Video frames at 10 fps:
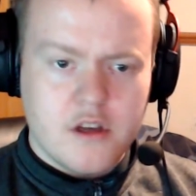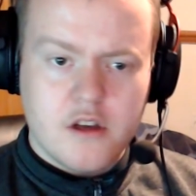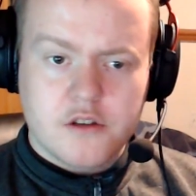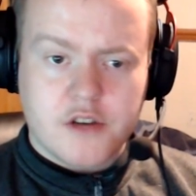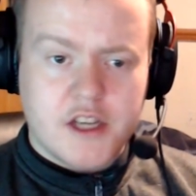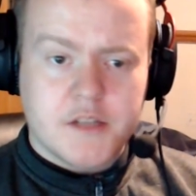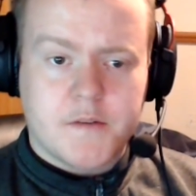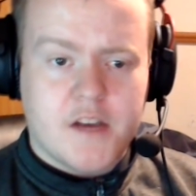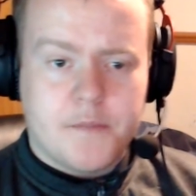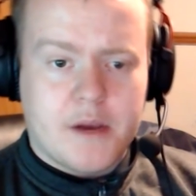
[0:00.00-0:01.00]
So
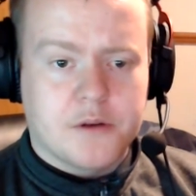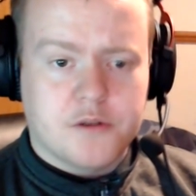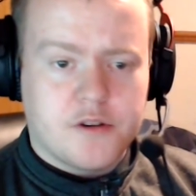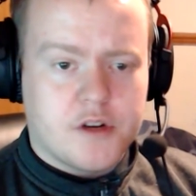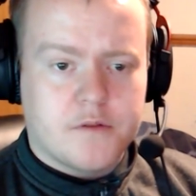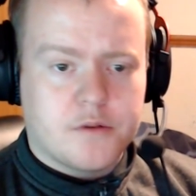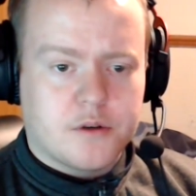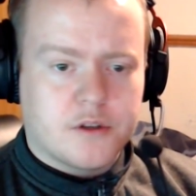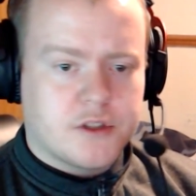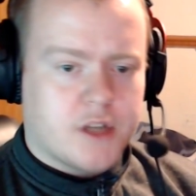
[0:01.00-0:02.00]
£85, we're already off to a
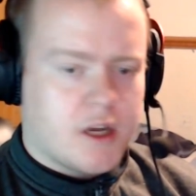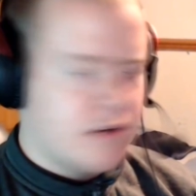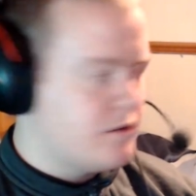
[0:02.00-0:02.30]
good start.